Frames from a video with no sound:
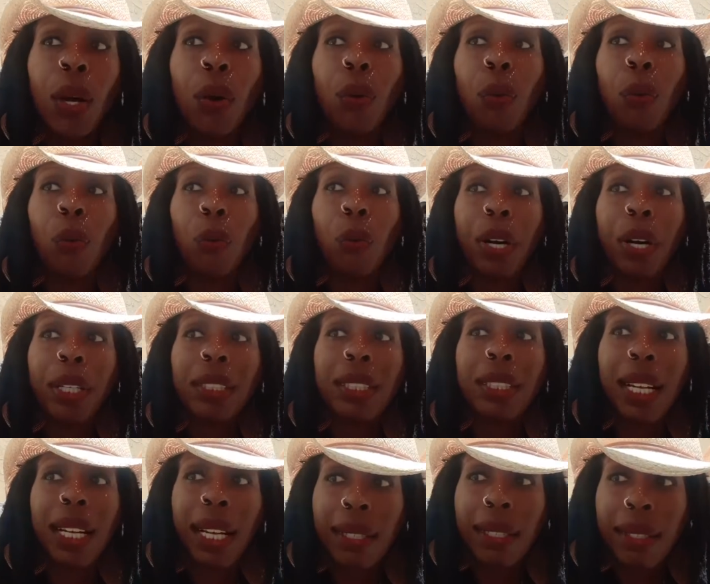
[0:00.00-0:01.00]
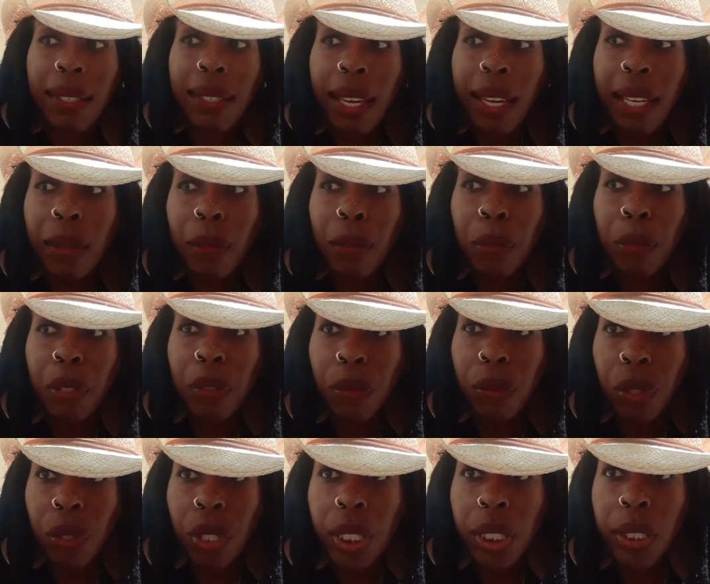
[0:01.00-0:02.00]
What did I say
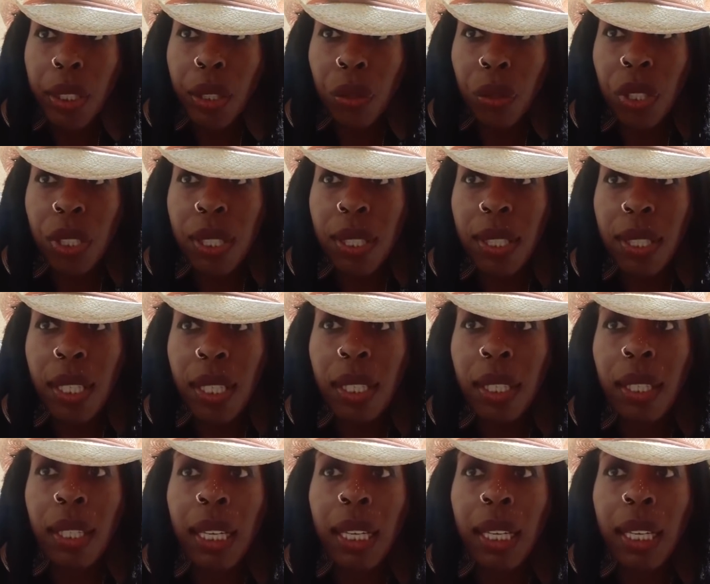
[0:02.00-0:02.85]
before, UGC?